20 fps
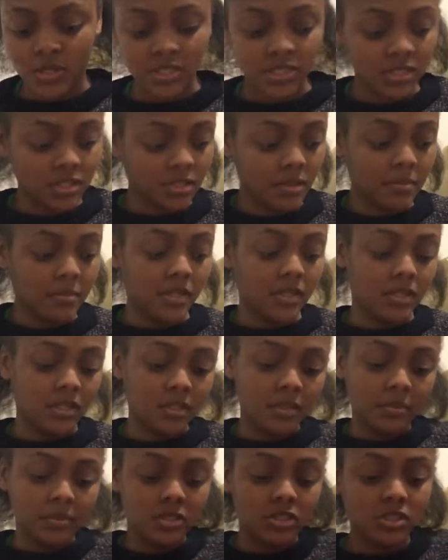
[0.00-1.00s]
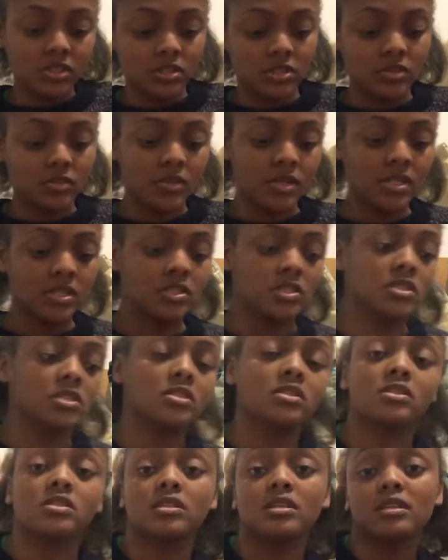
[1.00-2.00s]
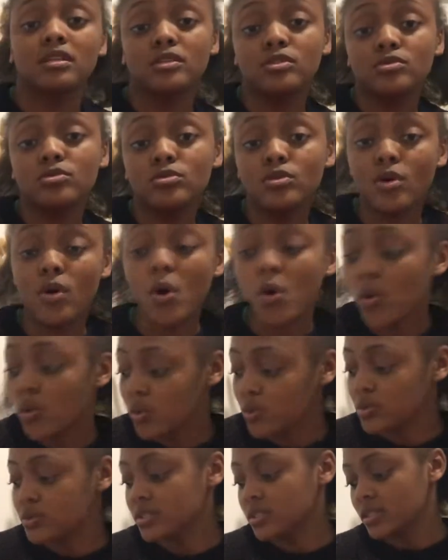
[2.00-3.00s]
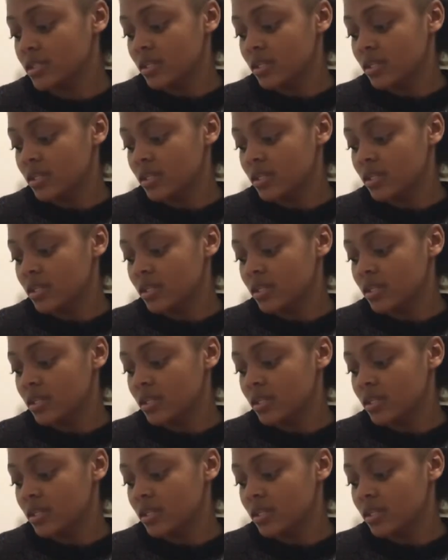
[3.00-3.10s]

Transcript: just a minute, let me just arrange this. It's a little cold.